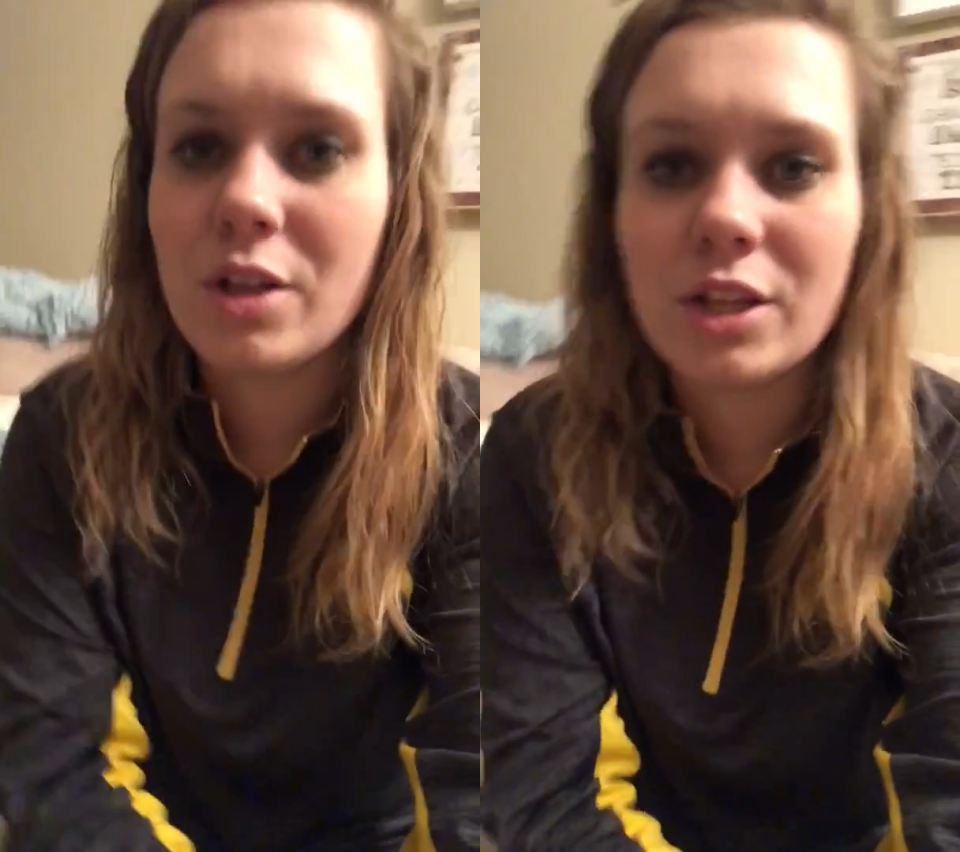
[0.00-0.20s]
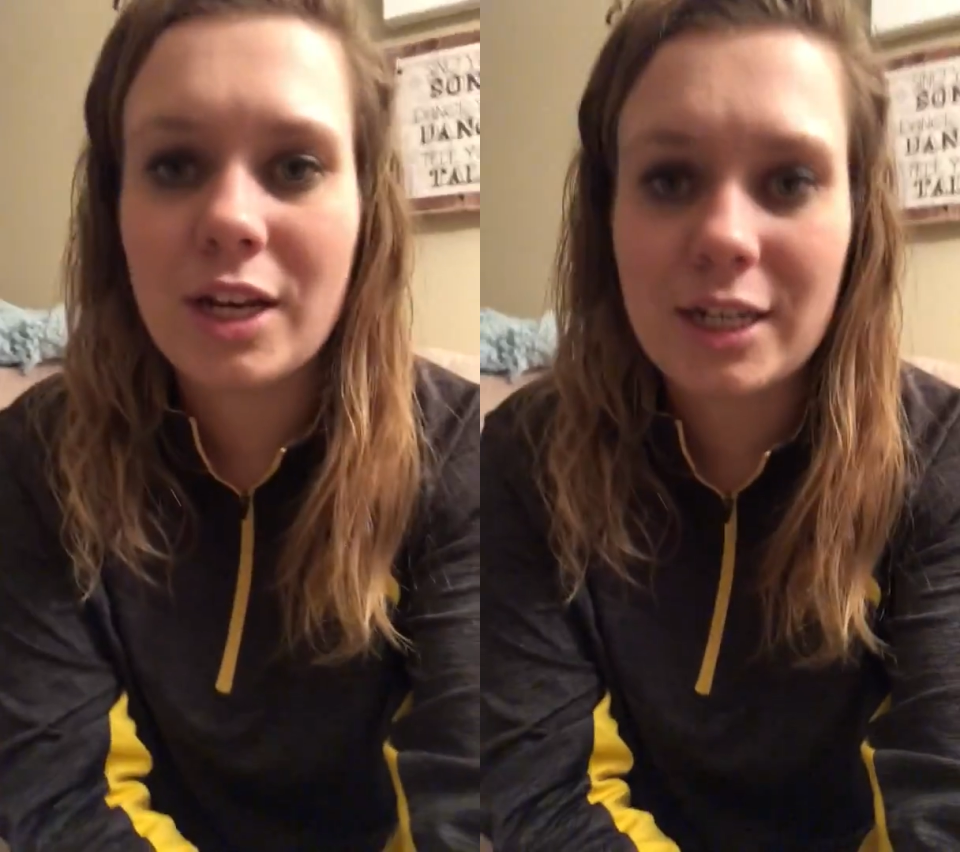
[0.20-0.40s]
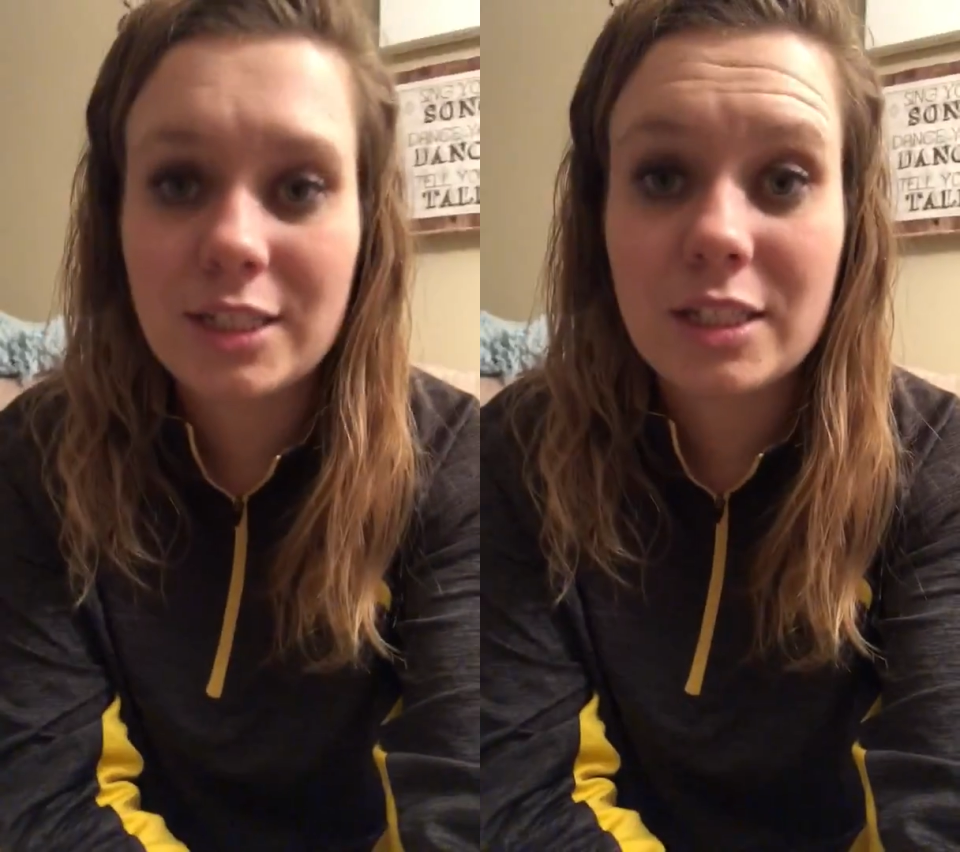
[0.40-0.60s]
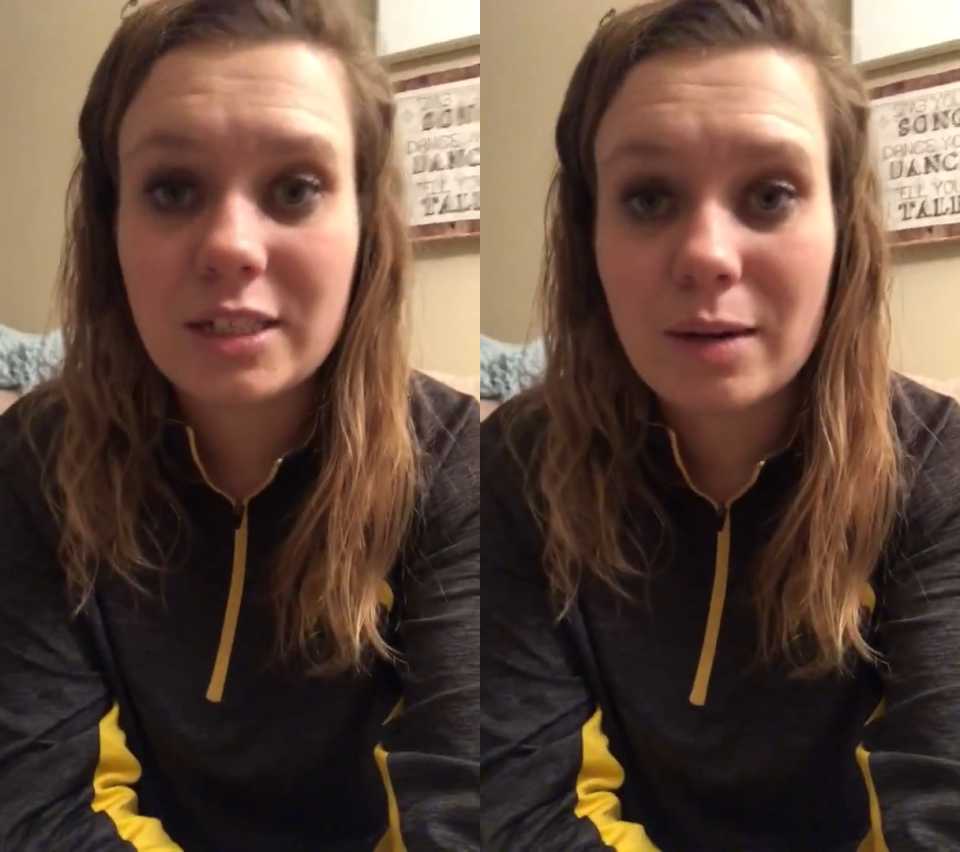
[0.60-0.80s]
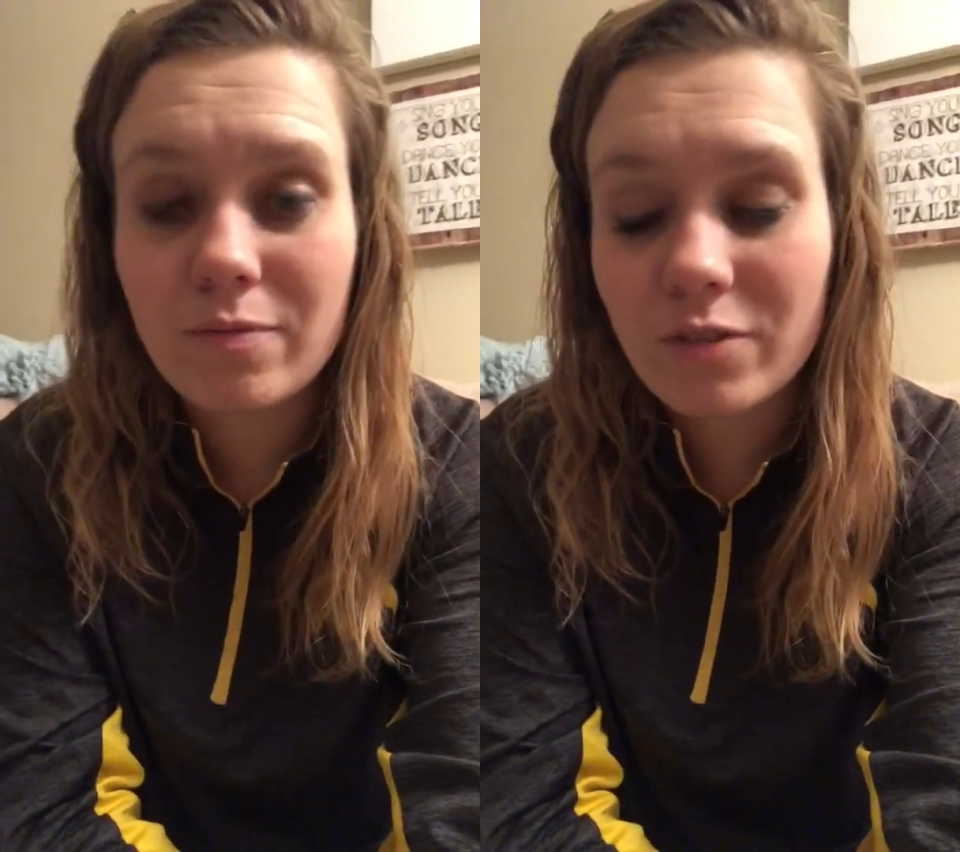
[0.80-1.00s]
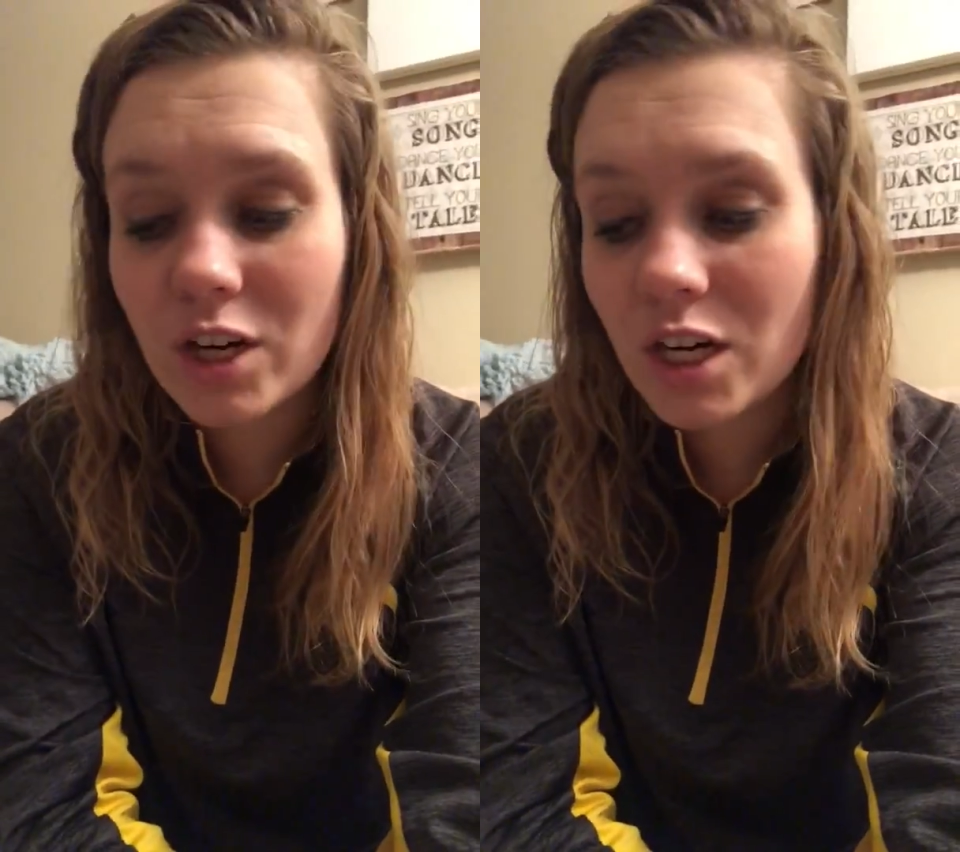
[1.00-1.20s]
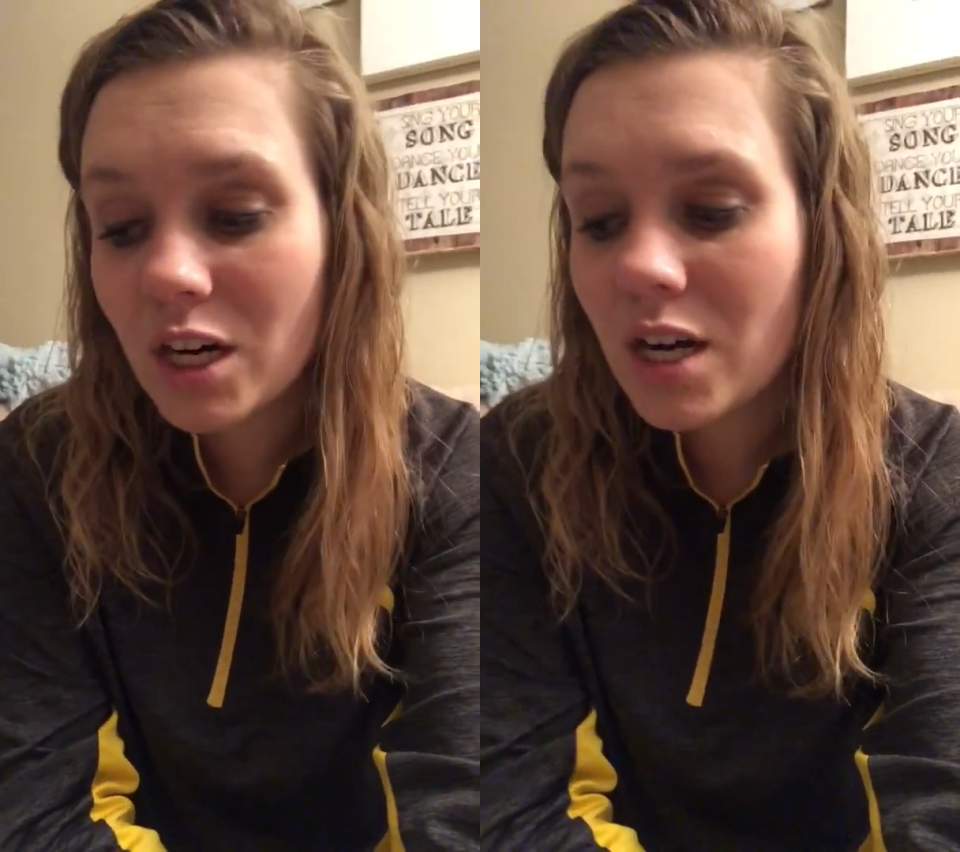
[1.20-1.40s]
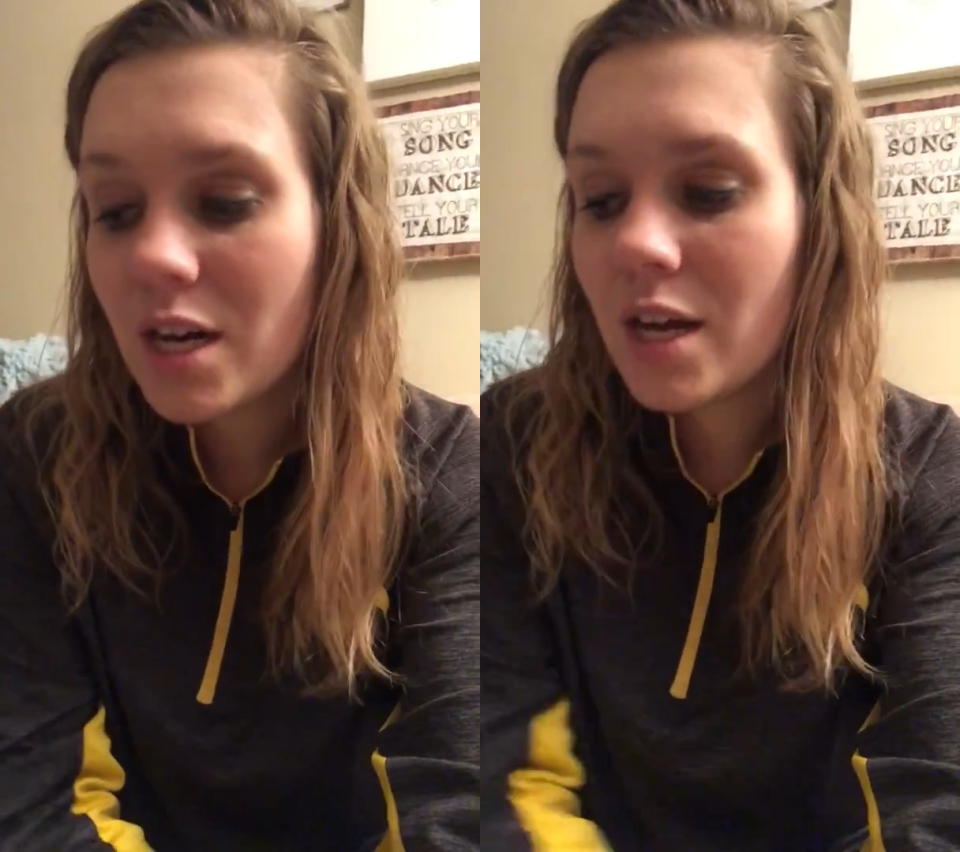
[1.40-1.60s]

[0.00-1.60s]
the next step for her,